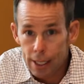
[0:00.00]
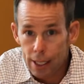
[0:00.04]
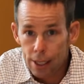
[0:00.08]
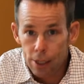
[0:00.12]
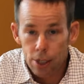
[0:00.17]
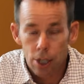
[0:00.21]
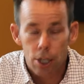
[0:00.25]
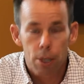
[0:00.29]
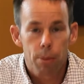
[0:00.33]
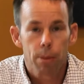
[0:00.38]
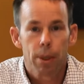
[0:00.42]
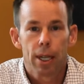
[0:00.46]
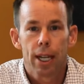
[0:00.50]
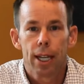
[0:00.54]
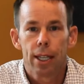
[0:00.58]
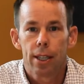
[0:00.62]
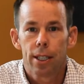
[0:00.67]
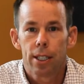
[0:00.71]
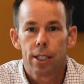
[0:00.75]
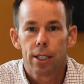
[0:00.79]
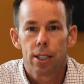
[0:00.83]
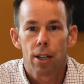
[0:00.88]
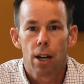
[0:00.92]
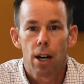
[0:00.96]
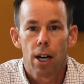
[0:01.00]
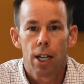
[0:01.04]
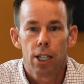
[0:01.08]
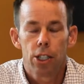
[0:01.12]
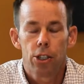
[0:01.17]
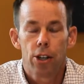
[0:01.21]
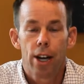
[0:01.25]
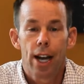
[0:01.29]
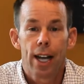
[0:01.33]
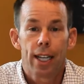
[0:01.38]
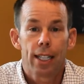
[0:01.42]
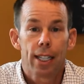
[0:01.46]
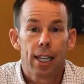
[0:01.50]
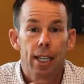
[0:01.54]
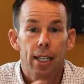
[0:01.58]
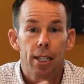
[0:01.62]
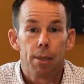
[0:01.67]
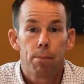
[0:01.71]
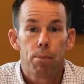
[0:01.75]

to terminate this contract and to